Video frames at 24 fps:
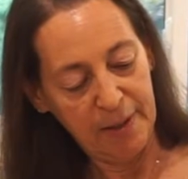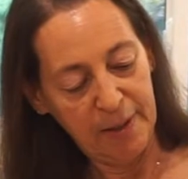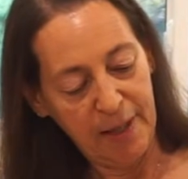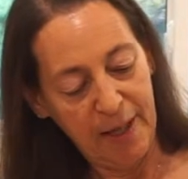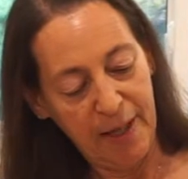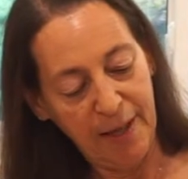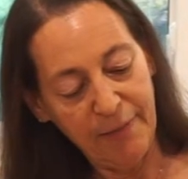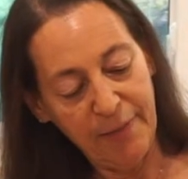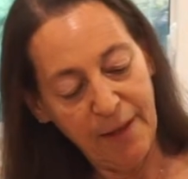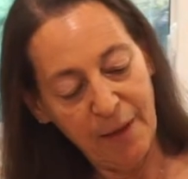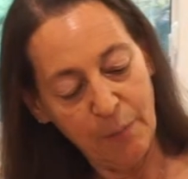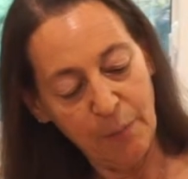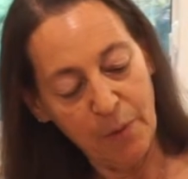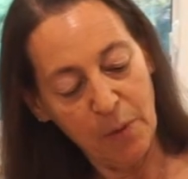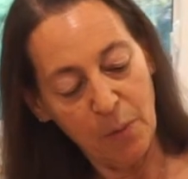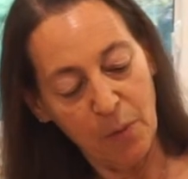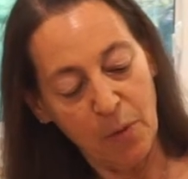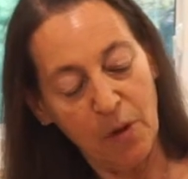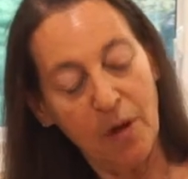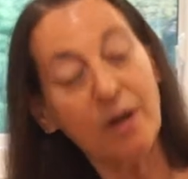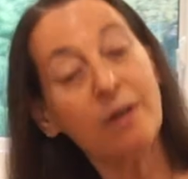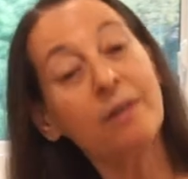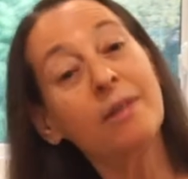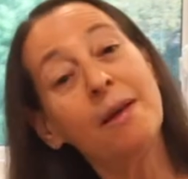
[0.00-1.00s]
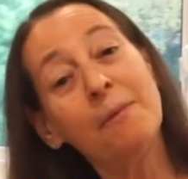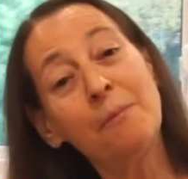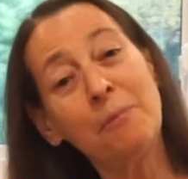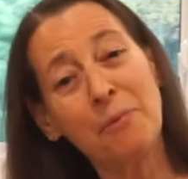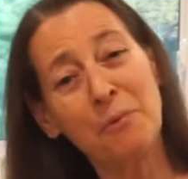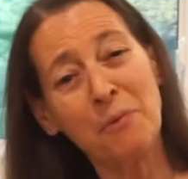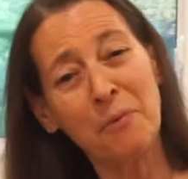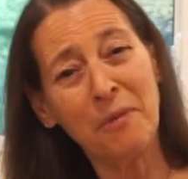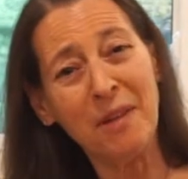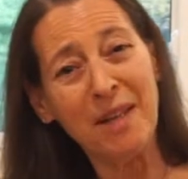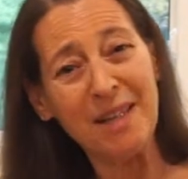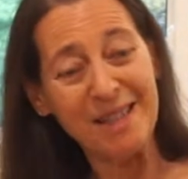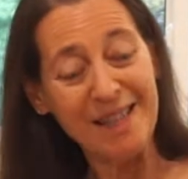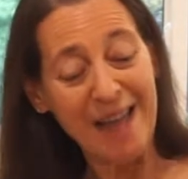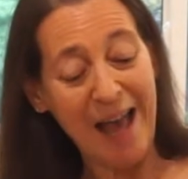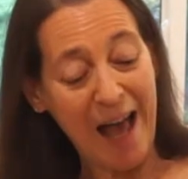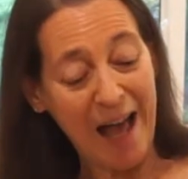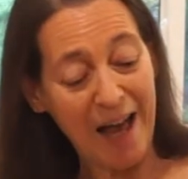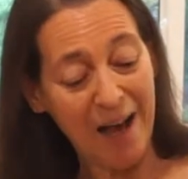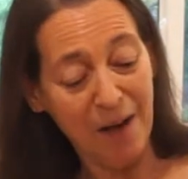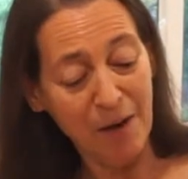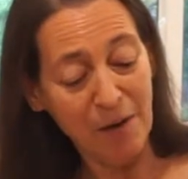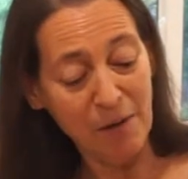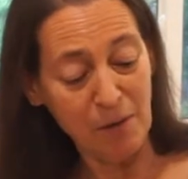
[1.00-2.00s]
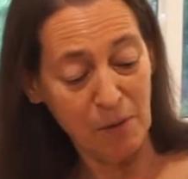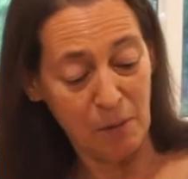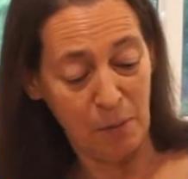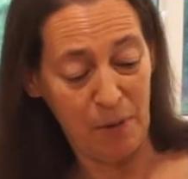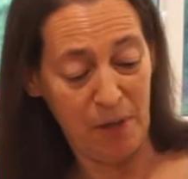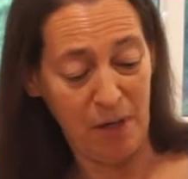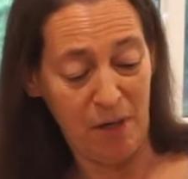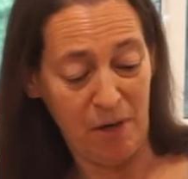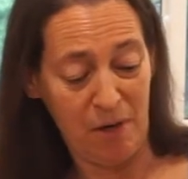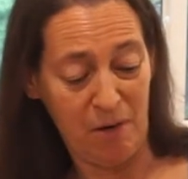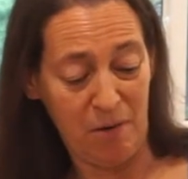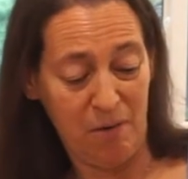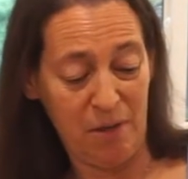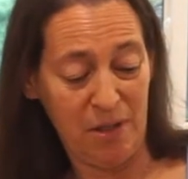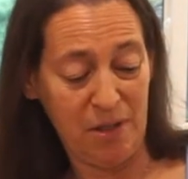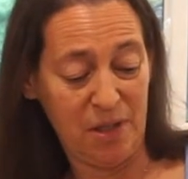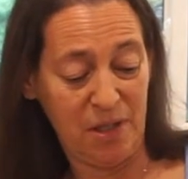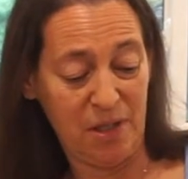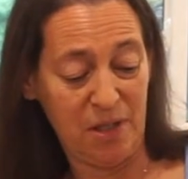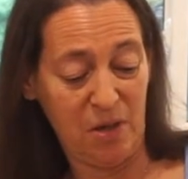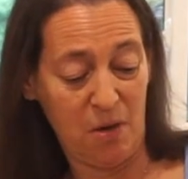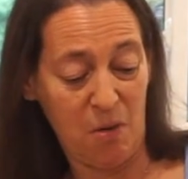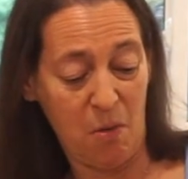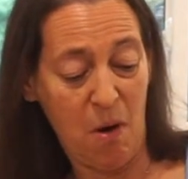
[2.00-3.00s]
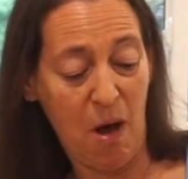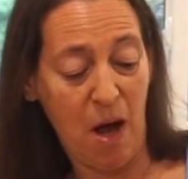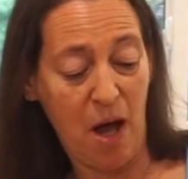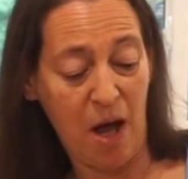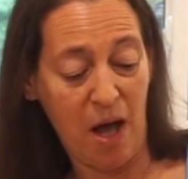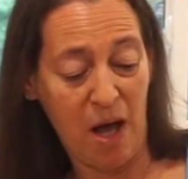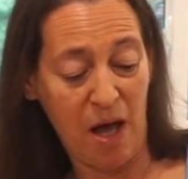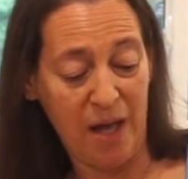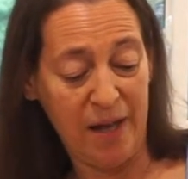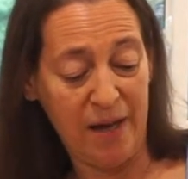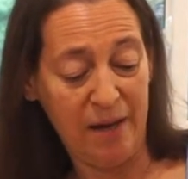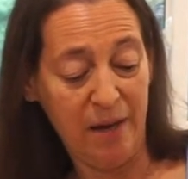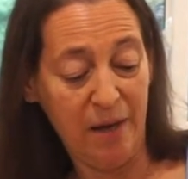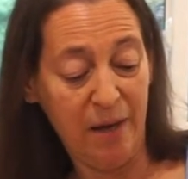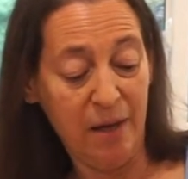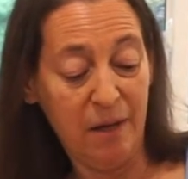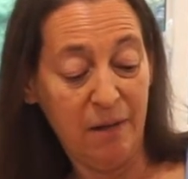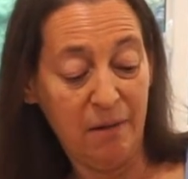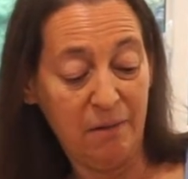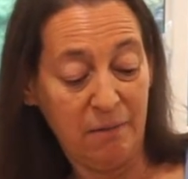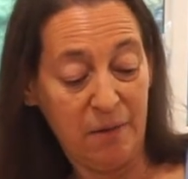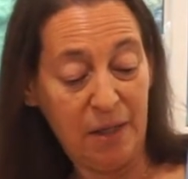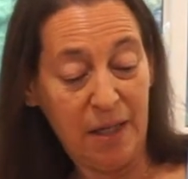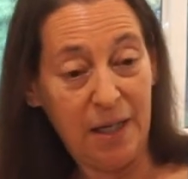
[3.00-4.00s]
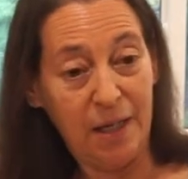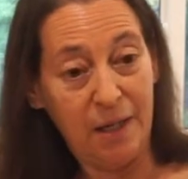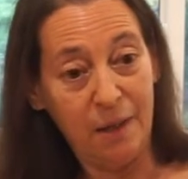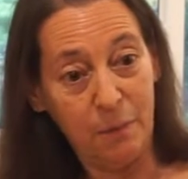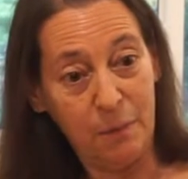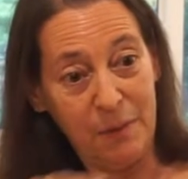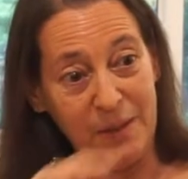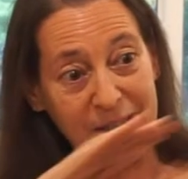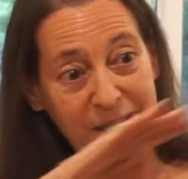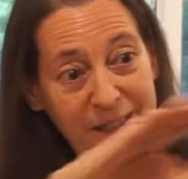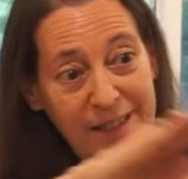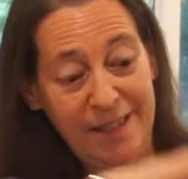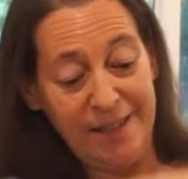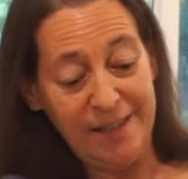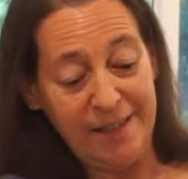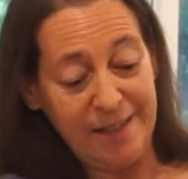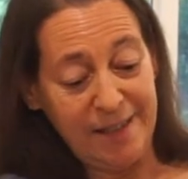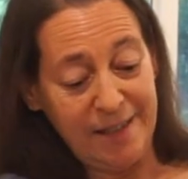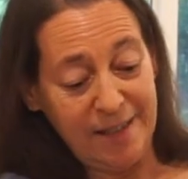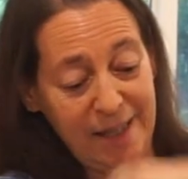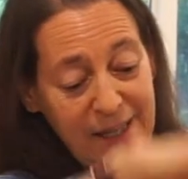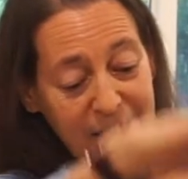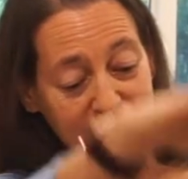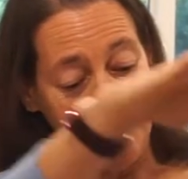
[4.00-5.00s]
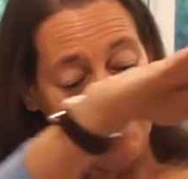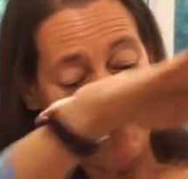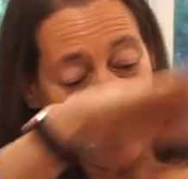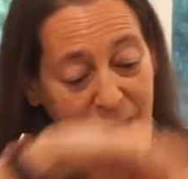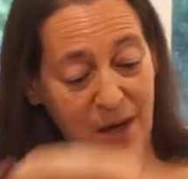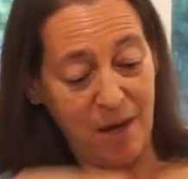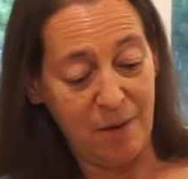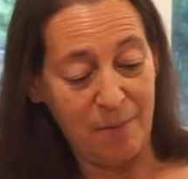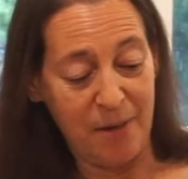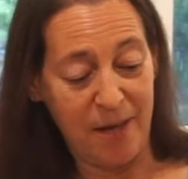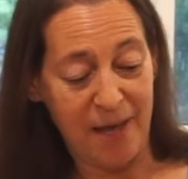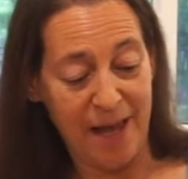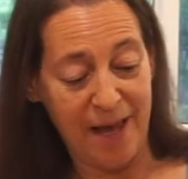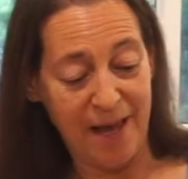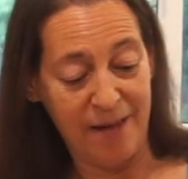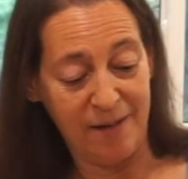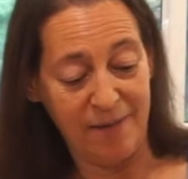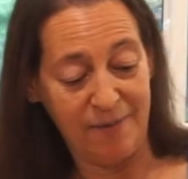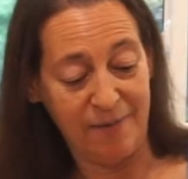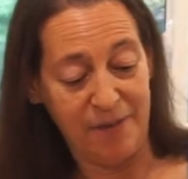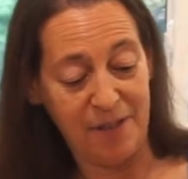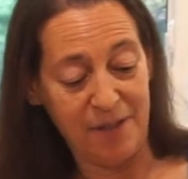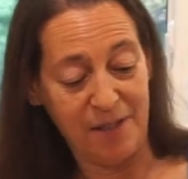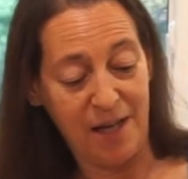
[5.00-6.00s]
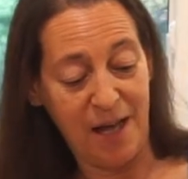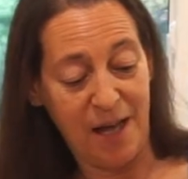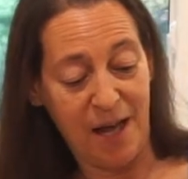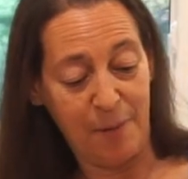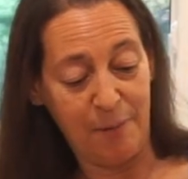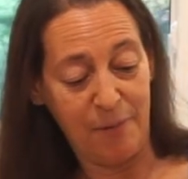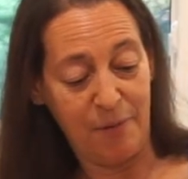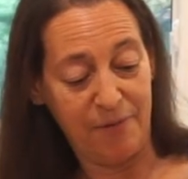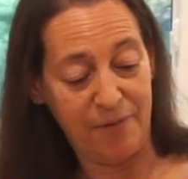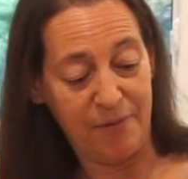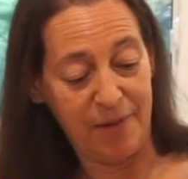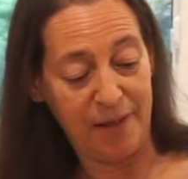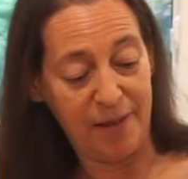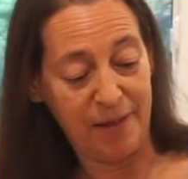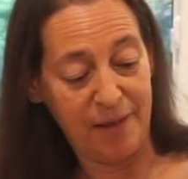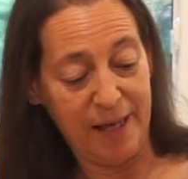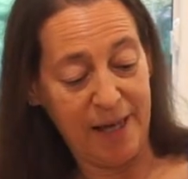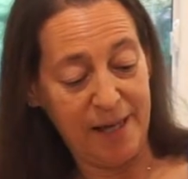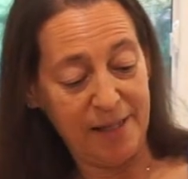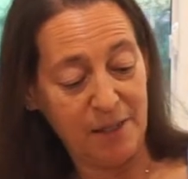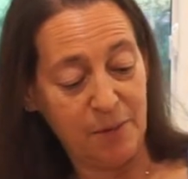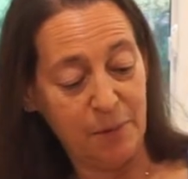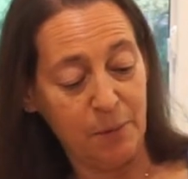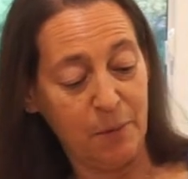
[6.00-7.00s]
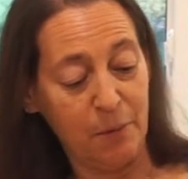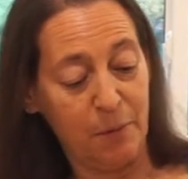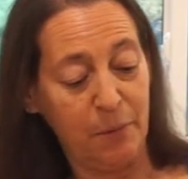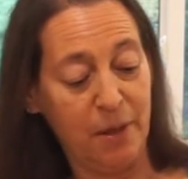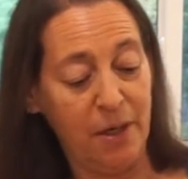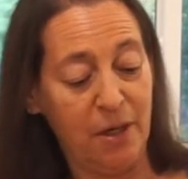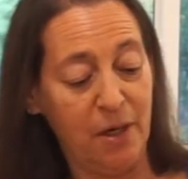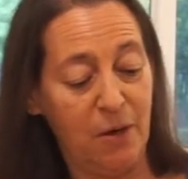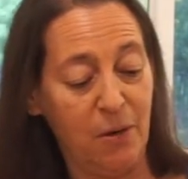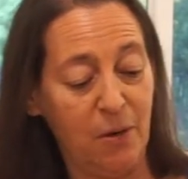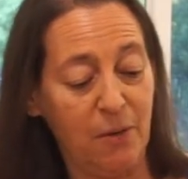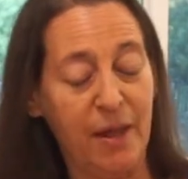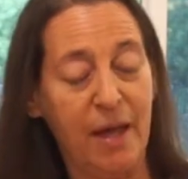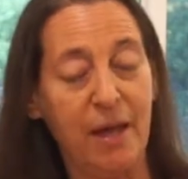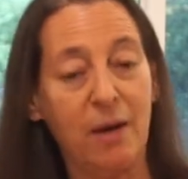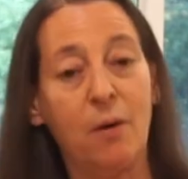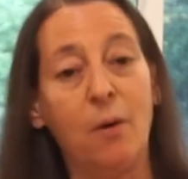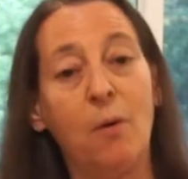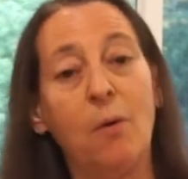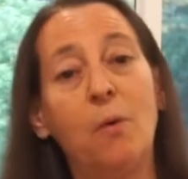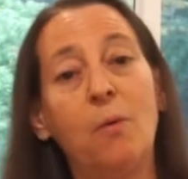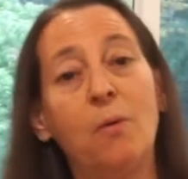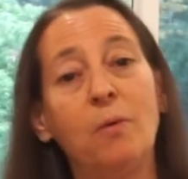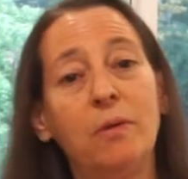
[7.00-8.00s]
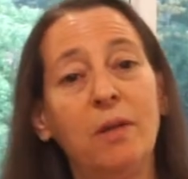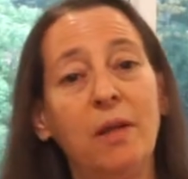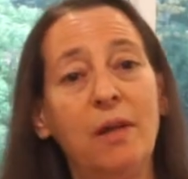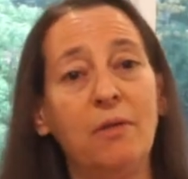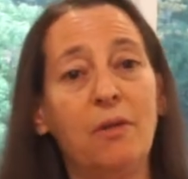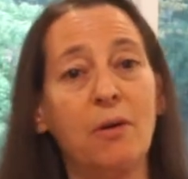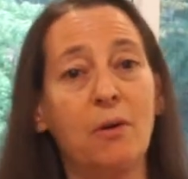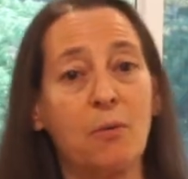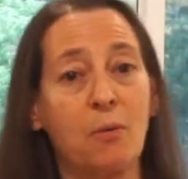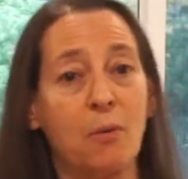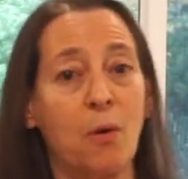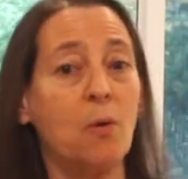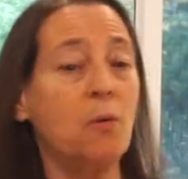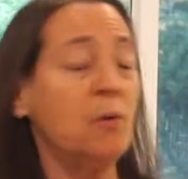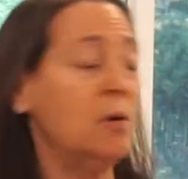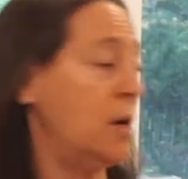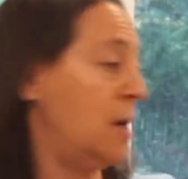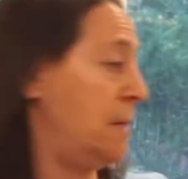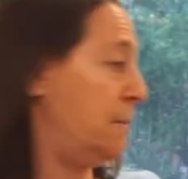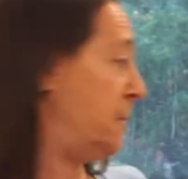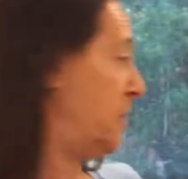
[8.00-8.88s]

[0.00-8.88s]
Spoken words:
And then we walk them through this. How do we know it's so hot? Well, we see steam coming out of the top of it. That's when we know that only the grown-up